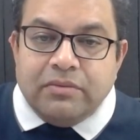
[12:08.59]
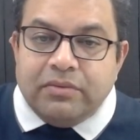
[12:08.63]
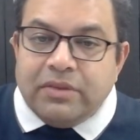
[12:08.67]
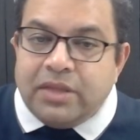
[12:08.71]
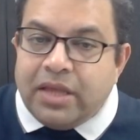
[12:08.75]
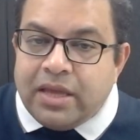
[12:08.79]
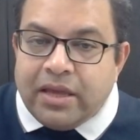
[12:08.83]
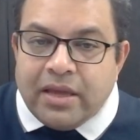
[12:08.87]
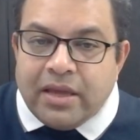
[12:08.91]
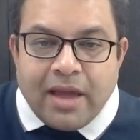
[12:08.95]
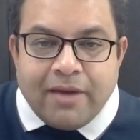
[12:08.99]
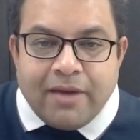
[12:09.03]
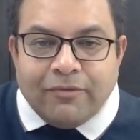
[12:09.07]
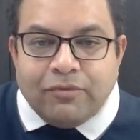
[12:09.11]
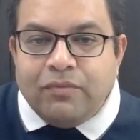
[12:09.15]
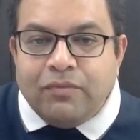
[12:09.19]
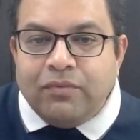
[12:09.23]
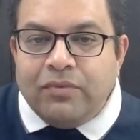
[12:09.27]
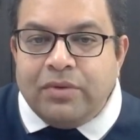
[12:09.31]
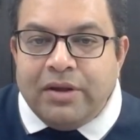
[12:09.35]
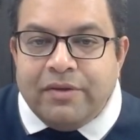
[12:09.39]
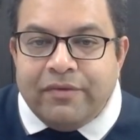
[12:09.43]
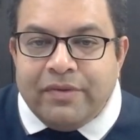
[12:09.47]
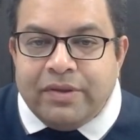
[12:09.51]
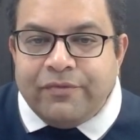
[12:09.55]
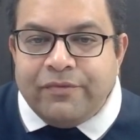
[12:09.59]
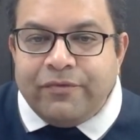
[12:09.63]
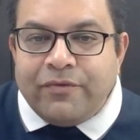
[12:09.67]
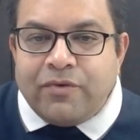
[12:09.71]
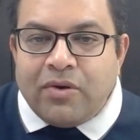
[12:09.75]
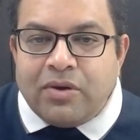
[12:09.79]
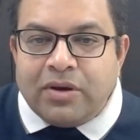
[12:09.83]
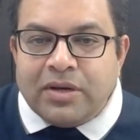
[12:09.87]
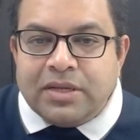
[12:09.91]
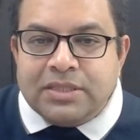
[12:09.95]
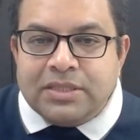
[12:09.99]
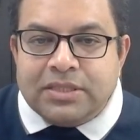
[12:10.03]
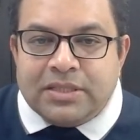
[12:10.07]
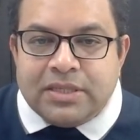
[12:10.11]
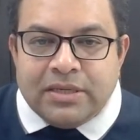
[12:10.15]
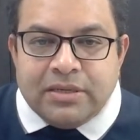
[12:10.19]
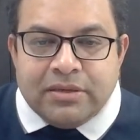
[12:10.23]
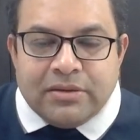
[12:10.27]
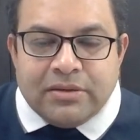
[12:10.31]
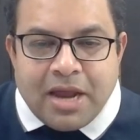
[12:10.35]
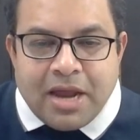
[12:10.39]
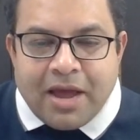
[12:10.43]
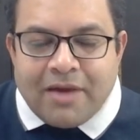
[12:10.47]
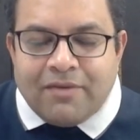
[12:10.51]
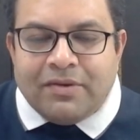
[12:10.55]
they have to live in forest
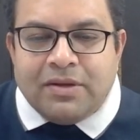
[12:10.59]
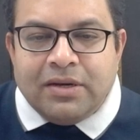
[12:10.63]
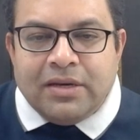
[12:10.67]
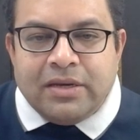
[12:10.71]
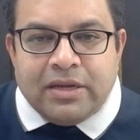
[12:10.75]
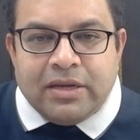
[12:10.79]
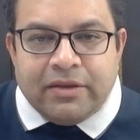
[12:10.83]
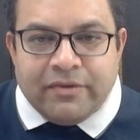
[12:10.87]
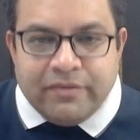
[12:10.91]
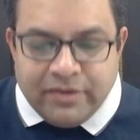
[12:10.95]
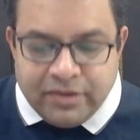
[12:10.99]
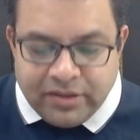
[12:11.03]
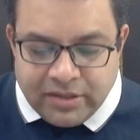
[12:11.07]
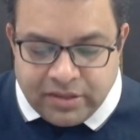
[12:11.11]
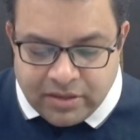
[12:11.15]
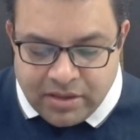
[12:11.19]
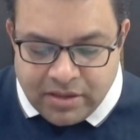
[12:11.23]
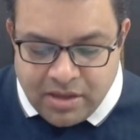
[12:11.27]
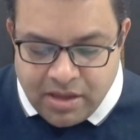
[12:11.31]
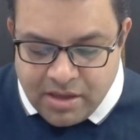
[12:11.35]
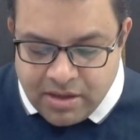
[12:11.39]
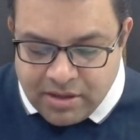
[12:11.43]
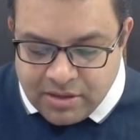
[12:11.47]
and travel and everything.